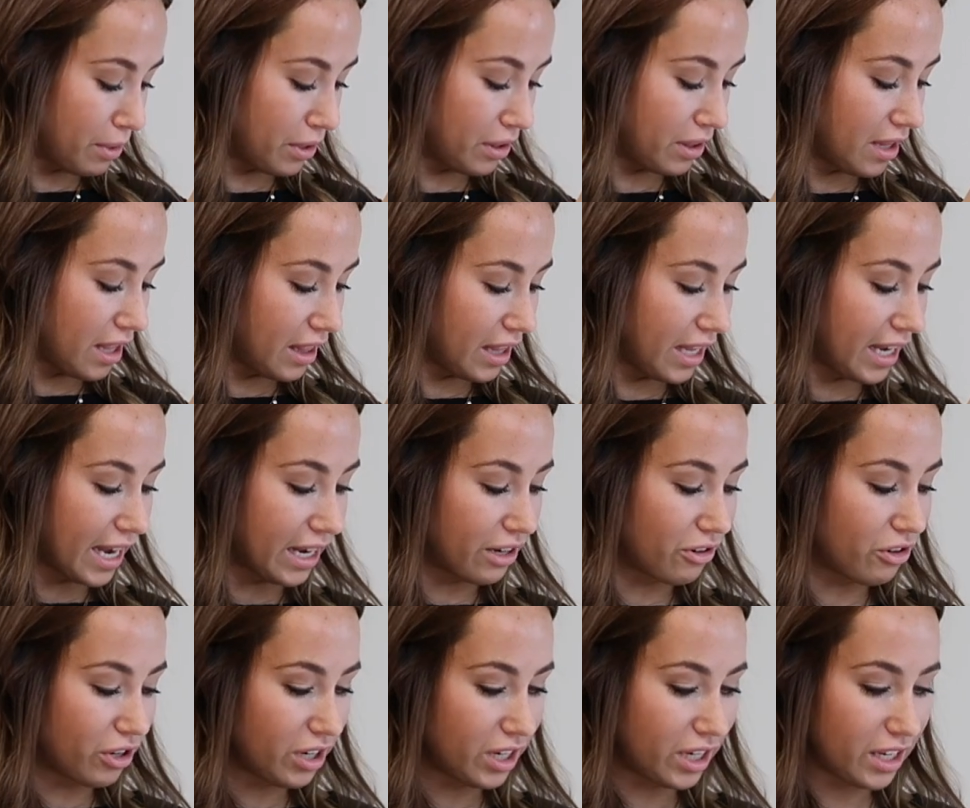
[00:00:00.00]
But like, I
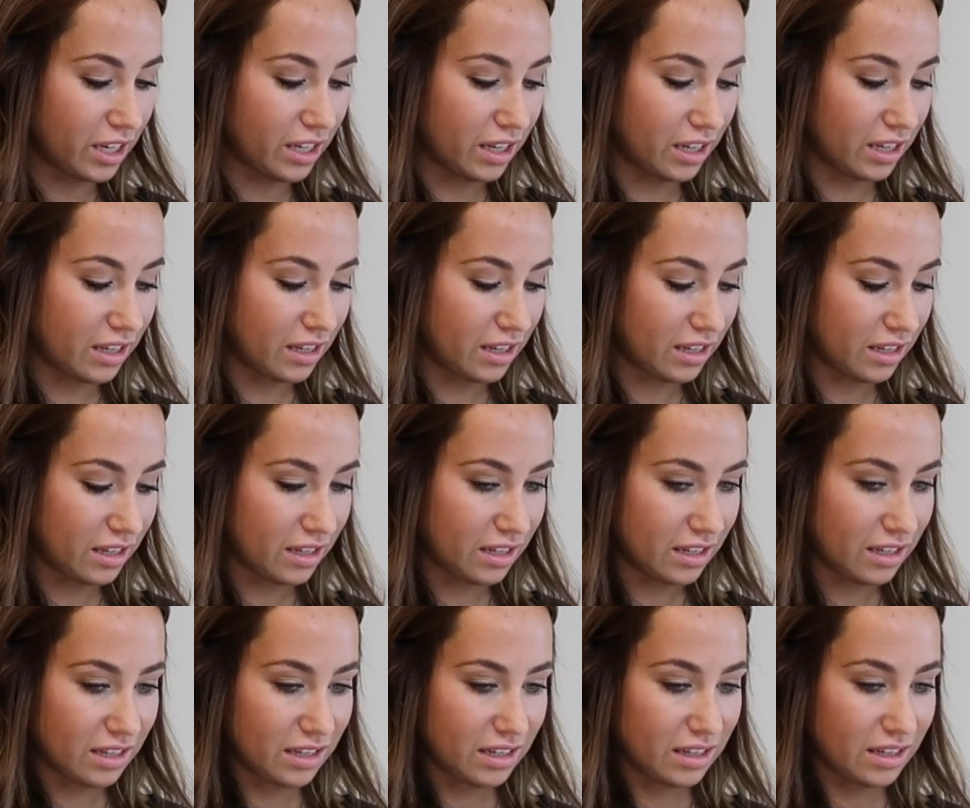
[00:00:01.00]
couldn't.
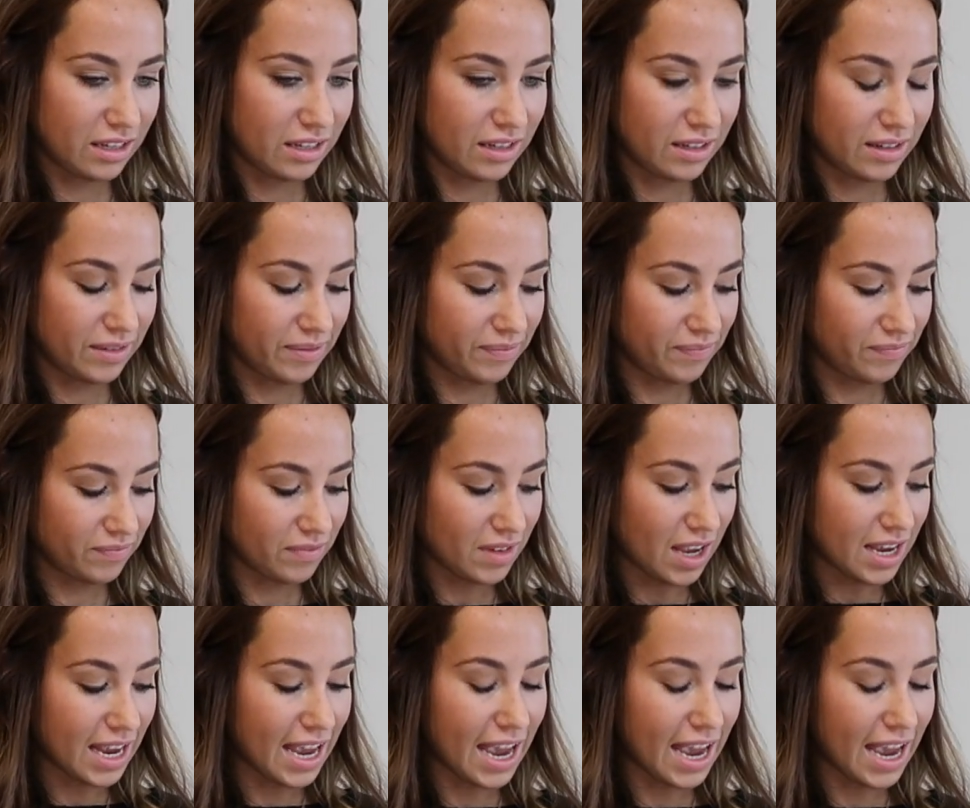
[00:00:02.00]
Oh, you had to.